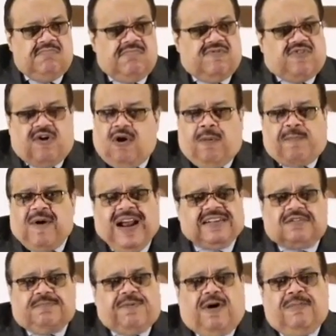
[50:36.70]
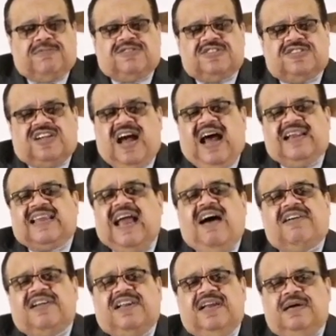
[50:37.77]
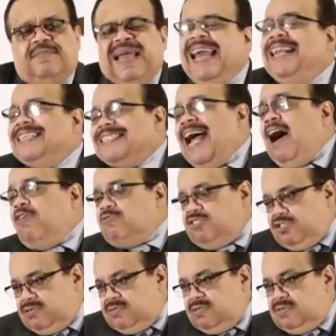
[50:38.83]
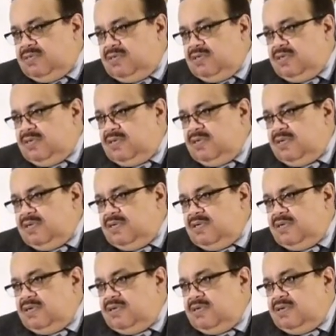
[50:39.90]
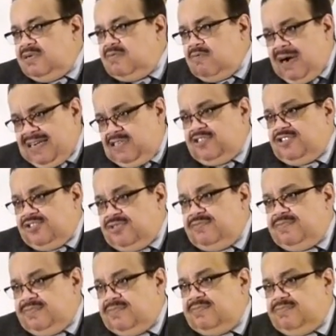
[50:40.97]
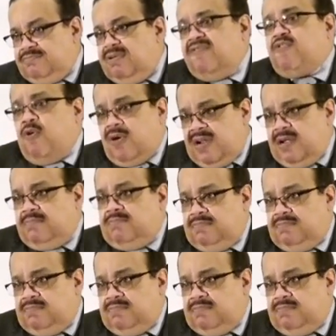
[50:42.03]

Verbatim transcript: For all practical purposes, God counted him and his house righteous before him.